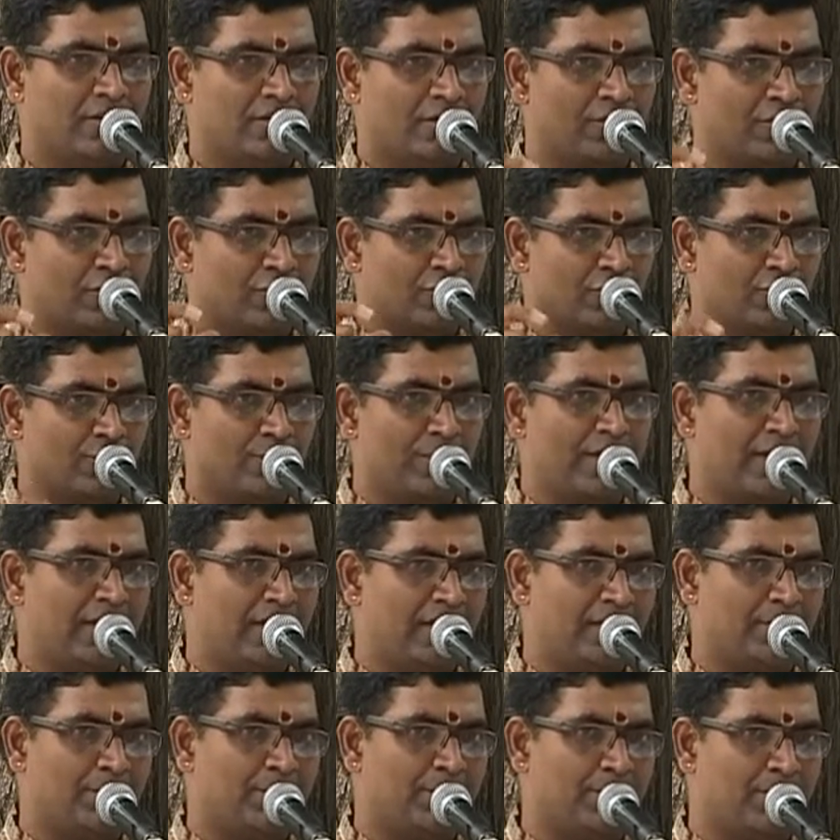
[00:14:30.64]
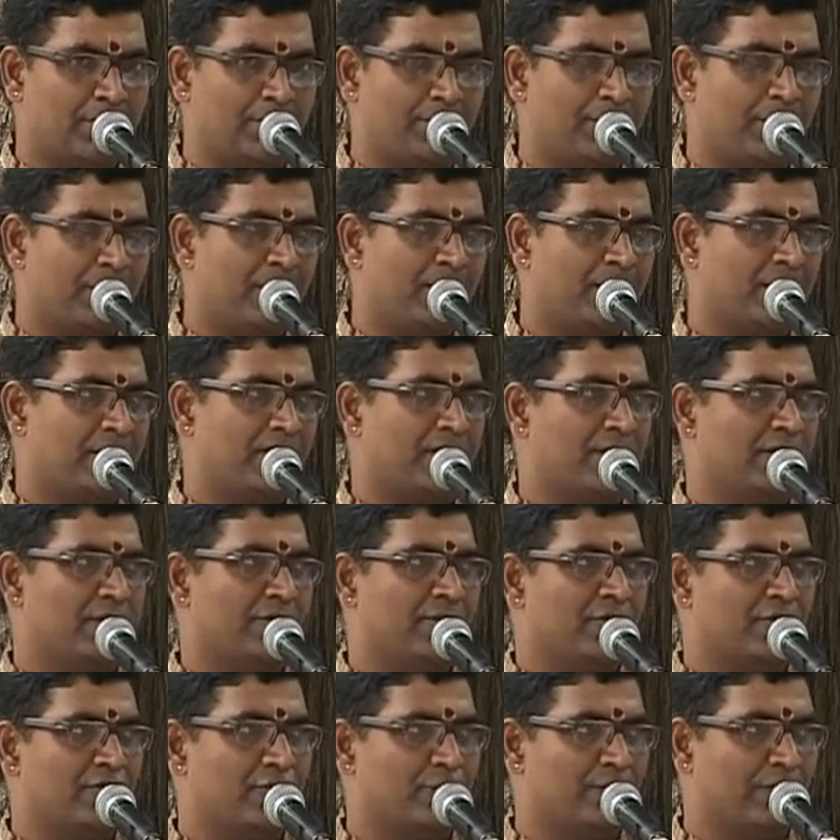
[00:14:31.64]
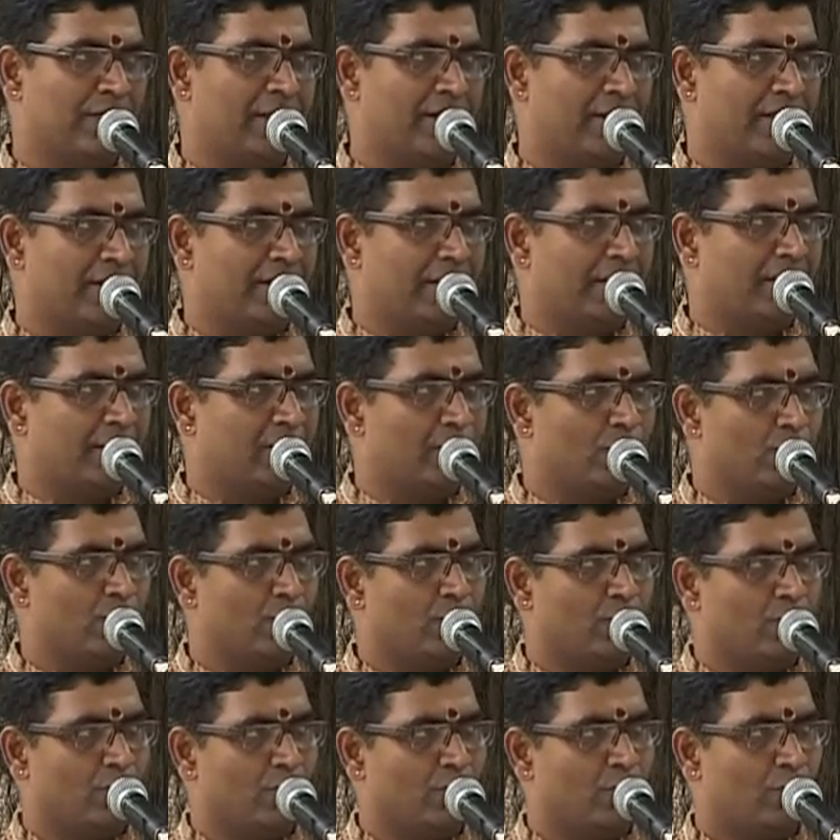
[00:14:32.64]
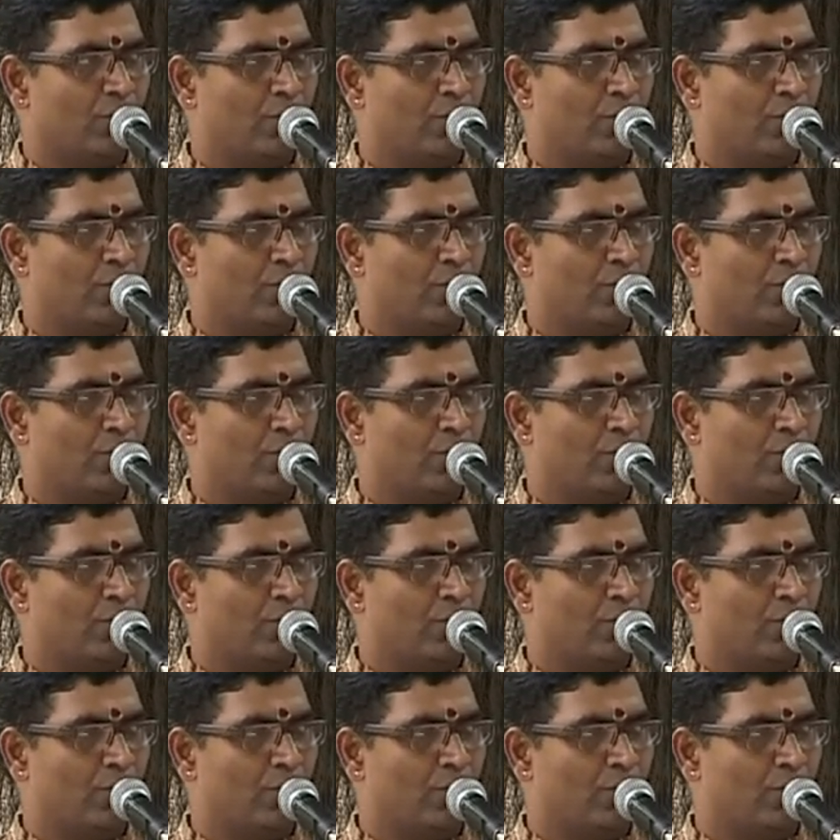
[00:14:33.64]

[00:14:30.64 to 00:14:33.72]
you should be prepared, you should be ready to